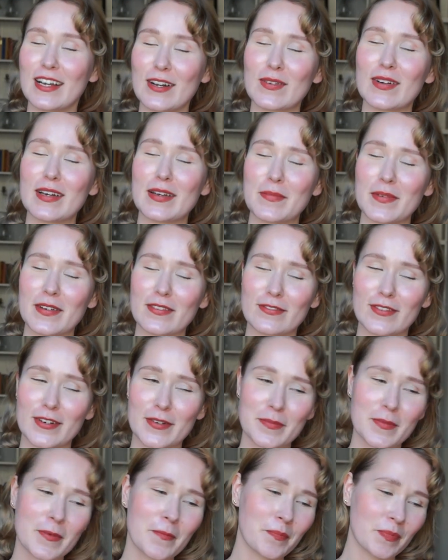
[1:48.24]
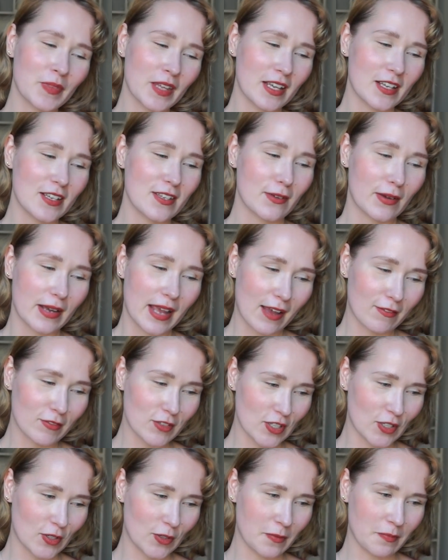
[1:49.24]
quite a bit of room. So I have
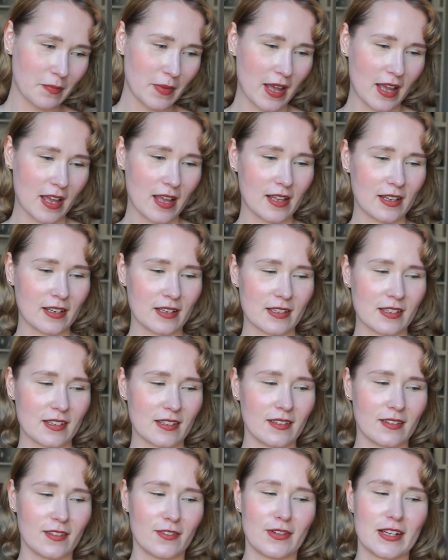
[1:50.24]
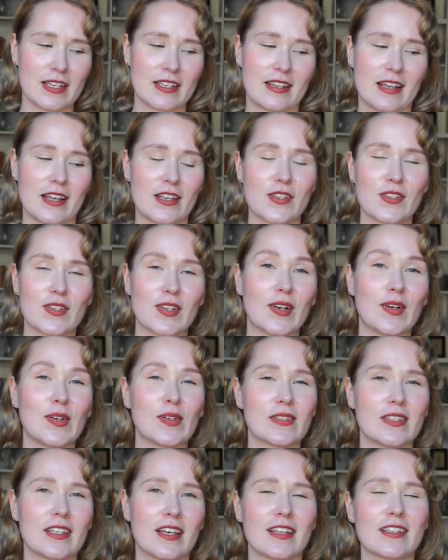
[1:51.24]
two, and the reason I
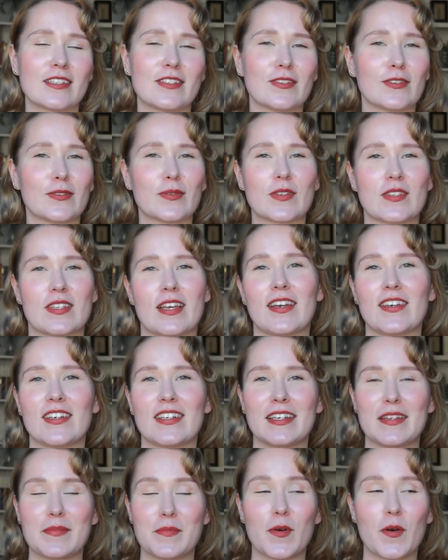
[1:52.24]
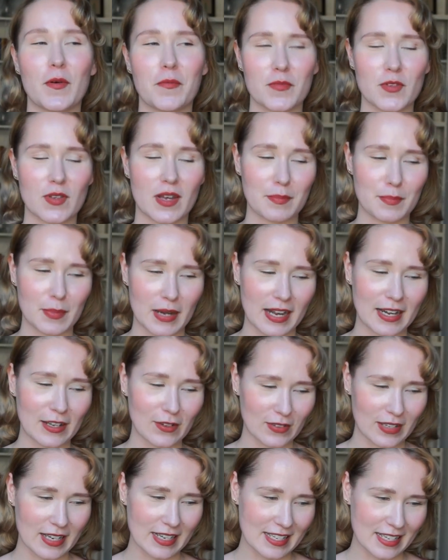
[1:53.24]
sold the other two was I could knit more. So I'm planning
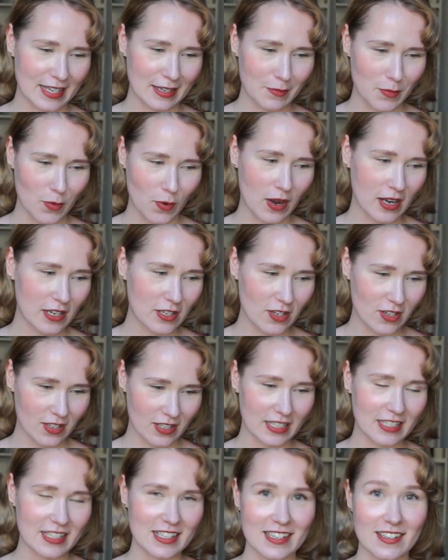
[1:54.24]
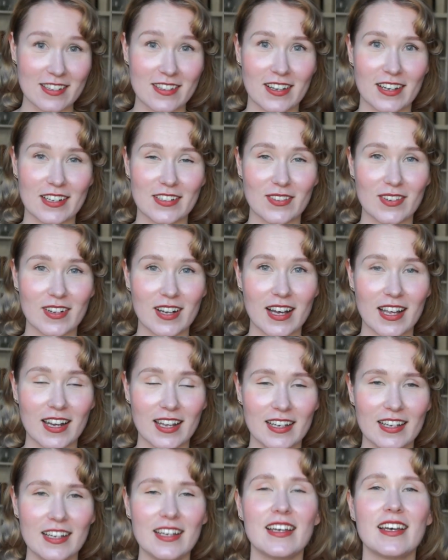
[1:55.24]
on knitting more. I just need to decide on
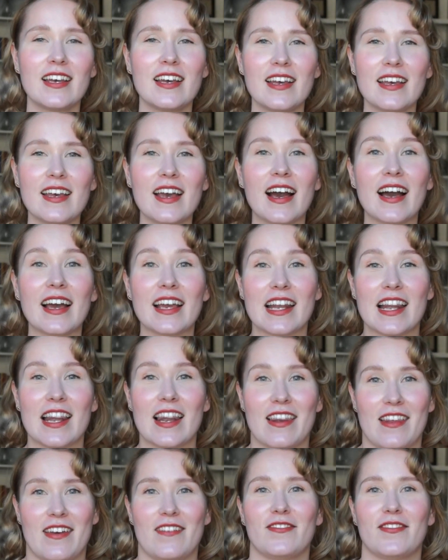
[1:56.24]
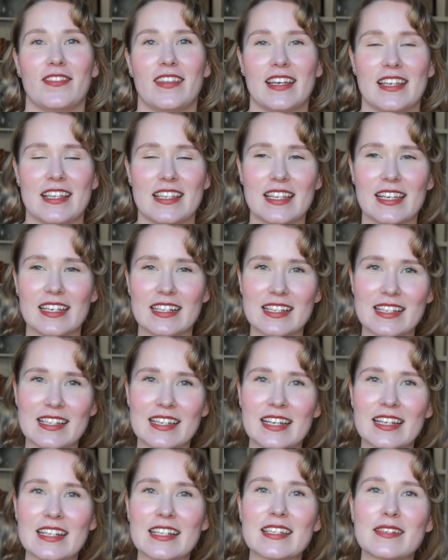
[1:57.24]
color. I love this. It's
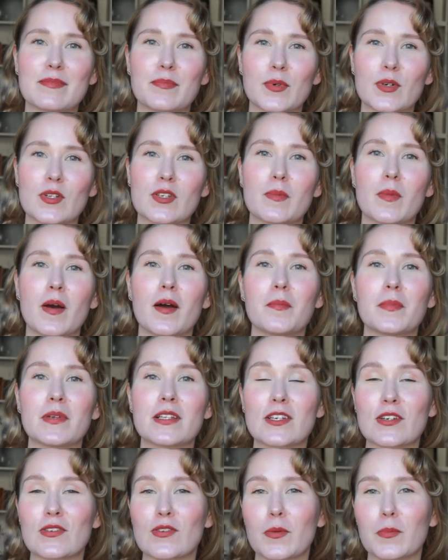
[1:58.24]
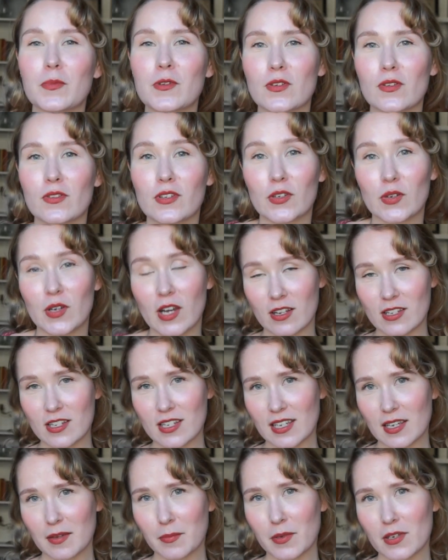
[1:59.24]
knit bottom up, it's cropped, although you can't
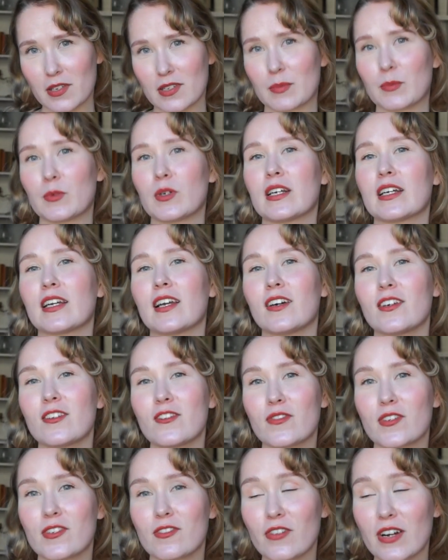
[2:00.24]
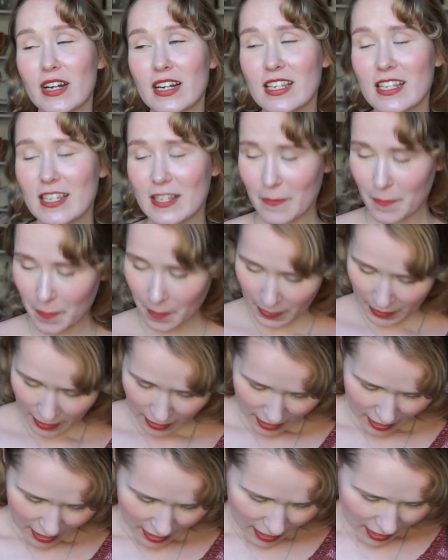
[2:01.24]
see it because I'm wearing it under a dress.
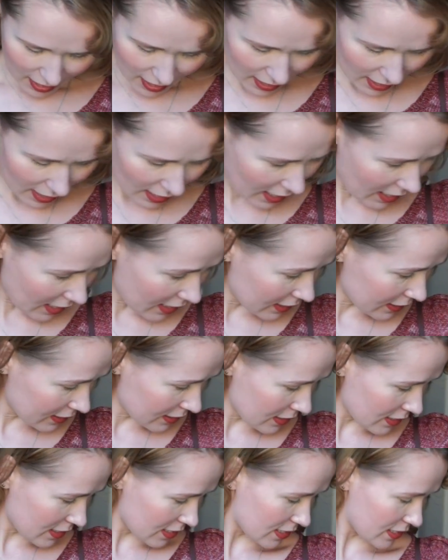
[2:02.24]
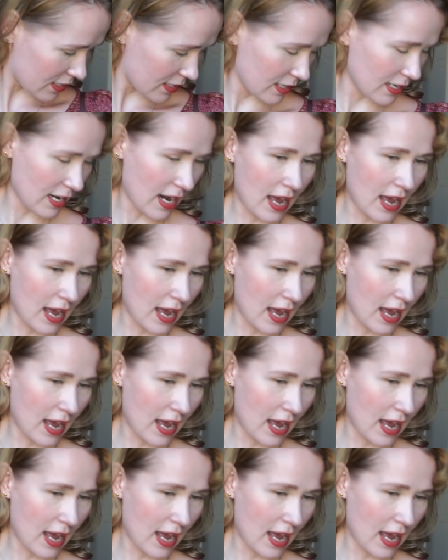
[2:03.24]
And it